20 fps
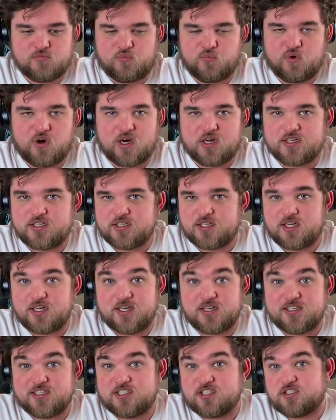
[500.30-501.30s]

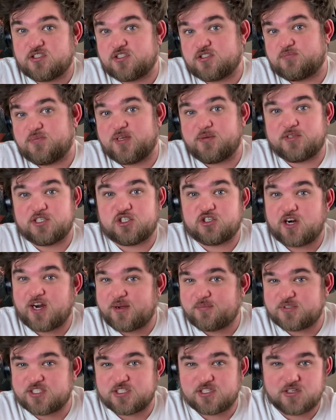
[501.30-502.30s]
Wanda is maybe
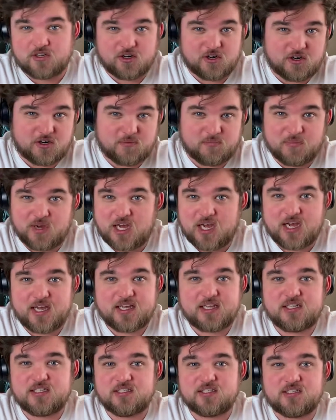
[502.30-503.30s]
trapped in her
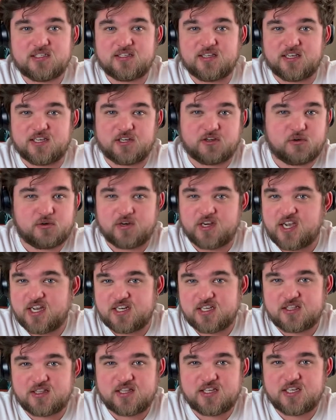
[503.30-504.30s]
mind and
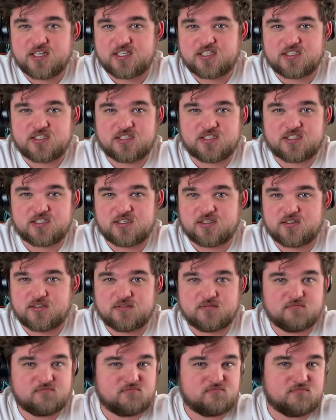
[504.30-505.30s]
creating this.
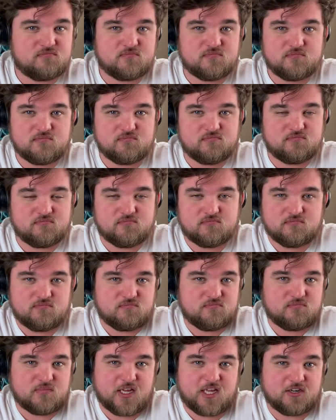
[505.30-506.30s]

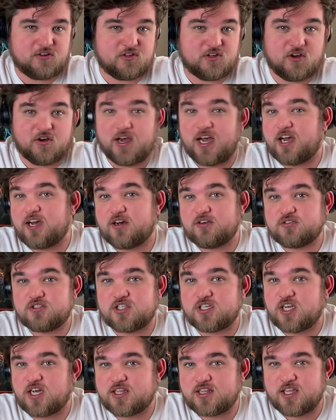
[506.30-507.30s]
I don't know how
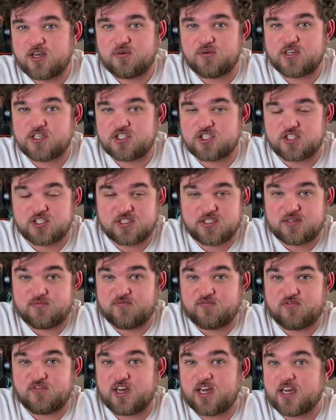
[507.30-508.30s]
she got that way. She
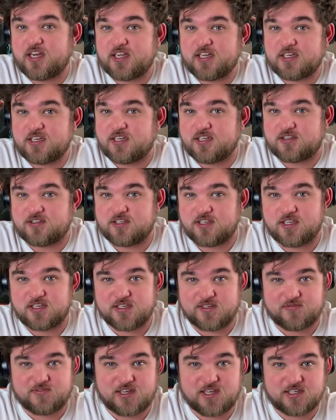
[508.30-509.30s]
seemed fine at the
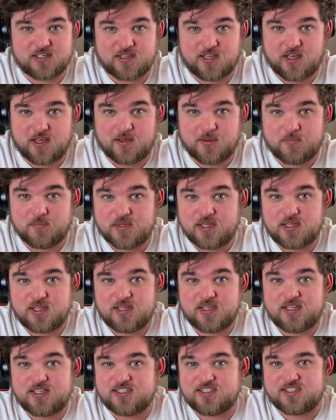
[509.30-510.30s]
end of
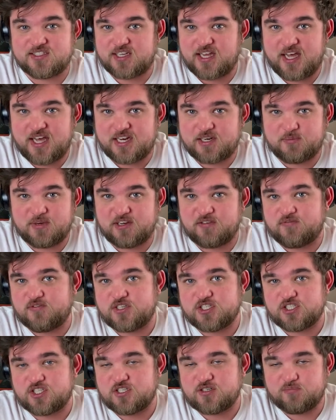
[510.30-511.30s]
Endgame. Sad about
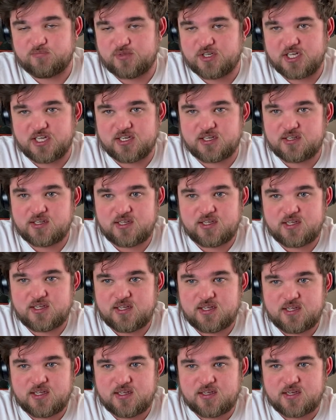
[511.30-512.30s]
Vision, but
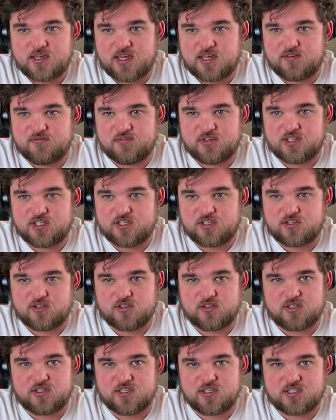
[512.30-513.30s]
kind of in a
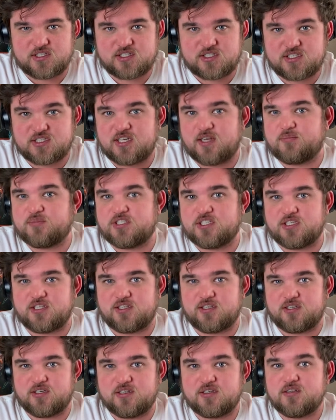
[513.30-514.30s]
good,
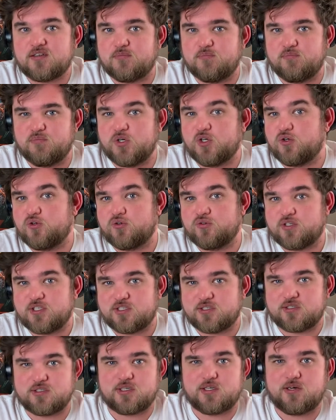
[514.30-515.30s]
accepting mood,
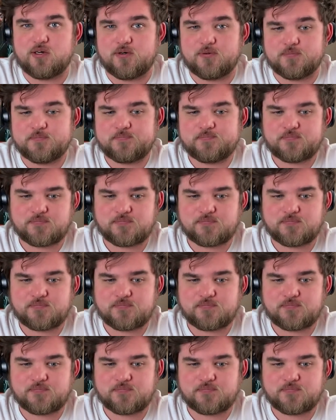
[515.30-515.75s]
so...